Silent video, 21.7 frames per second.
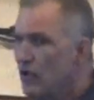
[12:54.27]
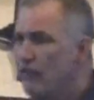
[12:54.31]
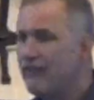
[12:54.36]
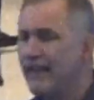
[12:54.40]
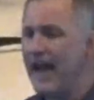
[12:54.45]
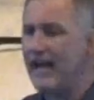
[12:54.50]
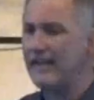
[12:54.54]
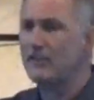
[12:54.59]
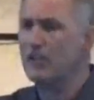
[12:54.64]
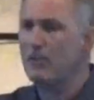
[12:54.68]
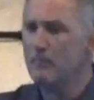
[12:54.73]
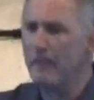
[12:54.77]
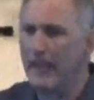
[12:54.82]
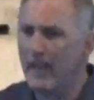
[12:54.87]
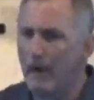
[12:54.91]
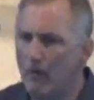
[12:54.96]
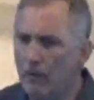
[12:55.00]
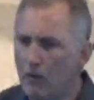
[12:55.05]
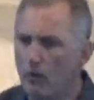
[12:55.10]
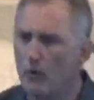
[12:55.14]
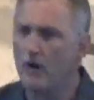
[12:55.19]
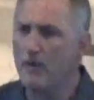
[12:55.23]
You've got to
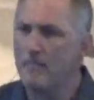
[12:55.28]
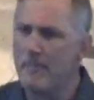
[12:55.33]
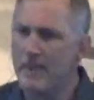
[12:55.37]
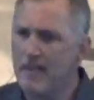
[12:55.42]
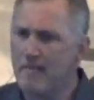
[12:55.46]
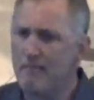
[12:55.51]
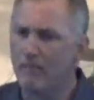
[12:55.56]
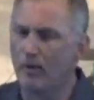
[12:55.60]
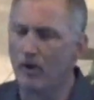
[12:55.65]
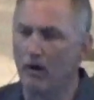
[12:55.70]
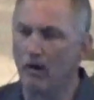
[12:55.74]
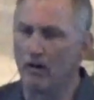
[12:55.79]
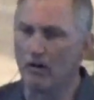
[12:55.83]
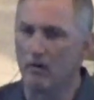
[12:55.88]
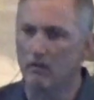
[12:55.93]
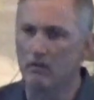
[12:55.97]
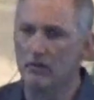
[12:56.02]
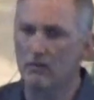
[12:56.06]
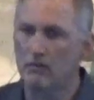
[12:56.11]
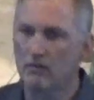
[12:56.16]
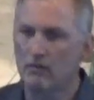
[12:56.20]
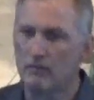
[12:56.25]
be able to
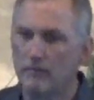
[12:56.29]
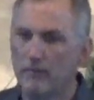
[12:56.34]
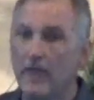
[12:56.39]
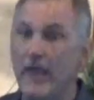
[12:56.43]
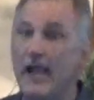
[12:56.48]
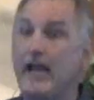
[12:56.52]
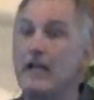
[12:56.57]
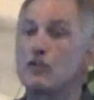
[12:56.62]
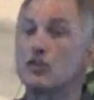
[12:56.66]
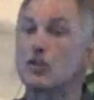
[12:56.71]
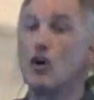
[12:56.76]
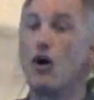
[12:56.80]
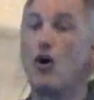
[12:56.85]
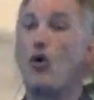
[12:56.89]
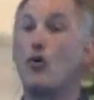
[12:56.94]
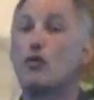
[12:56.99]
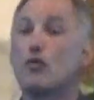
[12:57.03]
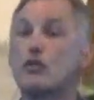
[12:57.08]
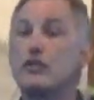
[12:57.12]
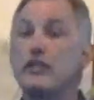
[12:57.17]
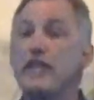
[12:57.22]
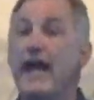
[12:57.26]
remember. And
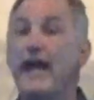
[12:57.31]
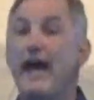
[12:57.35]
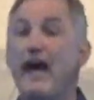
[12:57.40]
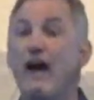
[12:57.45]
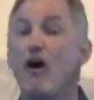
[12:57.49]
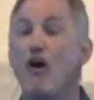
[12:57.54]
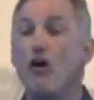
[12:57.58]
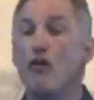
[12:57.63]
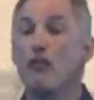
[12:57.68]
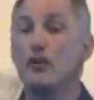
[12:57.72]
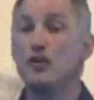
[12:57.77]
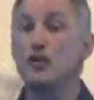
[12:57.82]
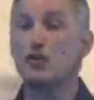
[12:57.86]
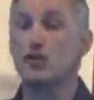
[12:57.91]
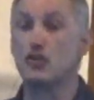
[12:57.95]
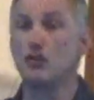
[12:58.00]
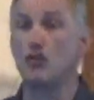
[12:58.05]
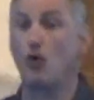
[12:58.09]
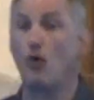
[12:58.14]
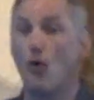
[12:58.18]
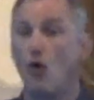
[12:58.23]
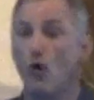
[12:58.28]
so tell the
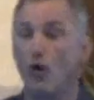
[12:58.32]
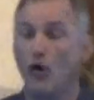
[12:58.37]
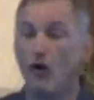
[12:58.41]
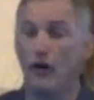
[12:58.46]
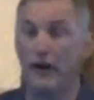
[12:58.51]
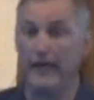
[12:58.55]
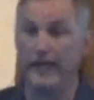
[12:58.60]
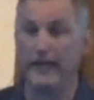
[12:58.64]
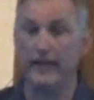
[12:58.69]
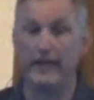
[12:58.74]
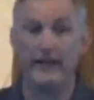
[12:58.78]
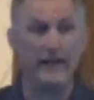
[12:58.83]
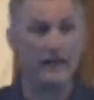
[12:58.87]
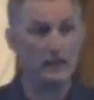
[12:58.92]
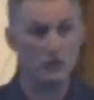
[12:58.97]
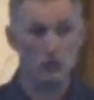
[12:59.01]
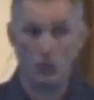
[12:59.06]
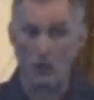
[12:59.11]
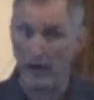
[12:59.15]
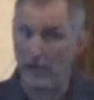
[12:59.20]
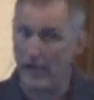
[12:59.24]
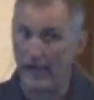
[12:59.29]
story. And
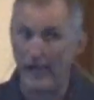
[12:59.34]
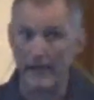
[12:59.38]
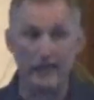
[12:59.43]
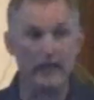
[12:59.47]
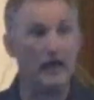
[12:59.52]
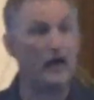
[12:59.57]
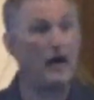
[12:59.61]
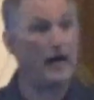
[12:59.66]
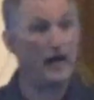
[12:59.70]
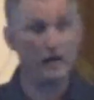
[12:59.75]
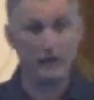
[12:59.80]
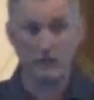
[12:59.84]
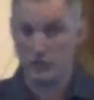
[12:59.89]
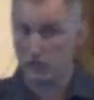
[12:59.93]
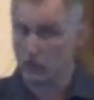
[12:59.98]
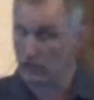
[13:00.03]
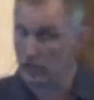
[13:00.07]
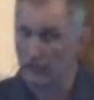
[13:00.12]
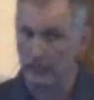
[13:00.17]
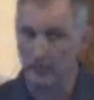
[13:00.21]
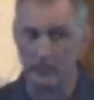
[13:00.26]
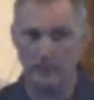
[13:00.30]
that's why God
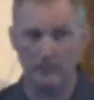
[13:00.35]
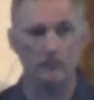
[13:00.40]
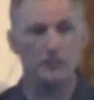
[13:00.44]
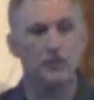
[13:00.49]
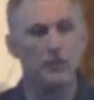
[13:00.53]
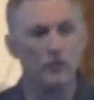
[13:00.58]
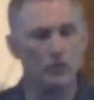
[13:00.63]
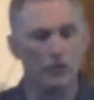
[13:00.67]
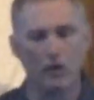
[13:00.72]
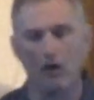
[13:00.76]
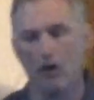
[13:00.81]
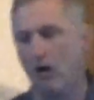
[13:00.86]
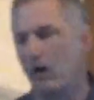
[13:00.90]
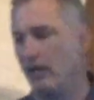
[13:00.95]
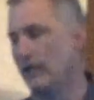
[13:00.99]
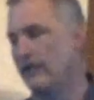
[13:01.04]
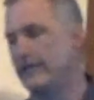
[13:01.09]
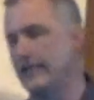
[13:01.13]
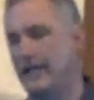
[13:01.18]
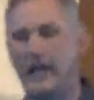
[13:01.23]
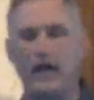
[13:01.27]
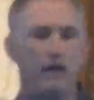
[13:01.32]
instructed them to do it
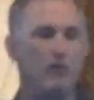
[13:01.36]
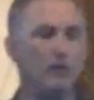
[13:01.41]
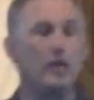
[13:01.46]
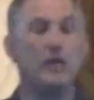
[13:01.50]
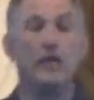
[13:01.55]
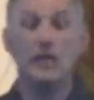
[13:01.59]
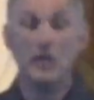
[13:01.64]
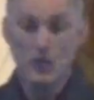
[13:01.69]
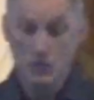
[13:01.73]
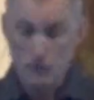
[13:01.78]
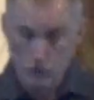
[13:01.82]
all the time.